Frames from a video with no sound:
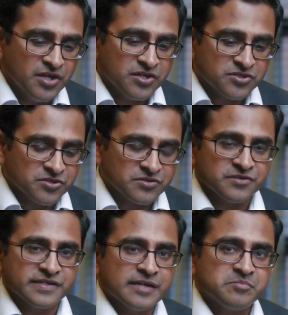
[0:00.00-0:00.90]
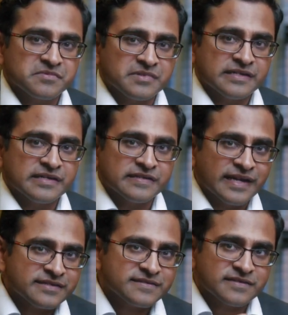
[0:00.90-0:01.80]
So that, I think
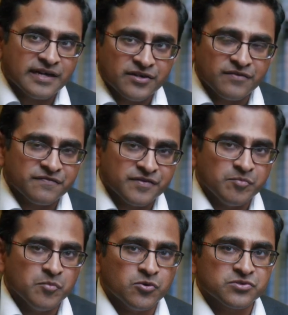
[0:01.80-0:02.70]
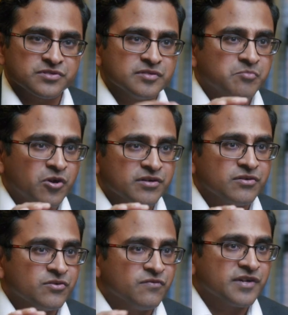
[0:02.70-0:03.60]
that's kind of the most
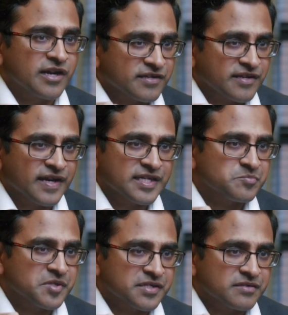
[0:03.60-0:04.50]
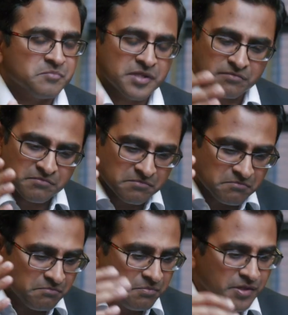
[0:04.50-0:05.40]
important overarching aspect.
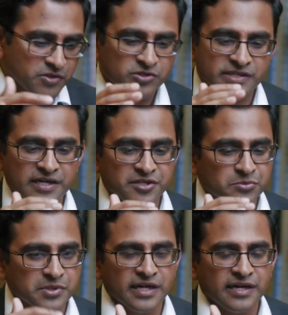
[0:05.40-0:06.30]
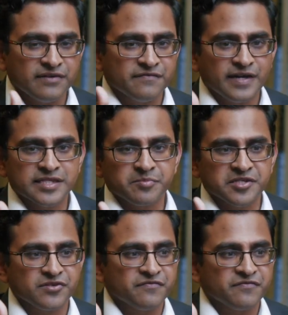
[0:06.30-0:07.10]
Below that, you will have aspects of,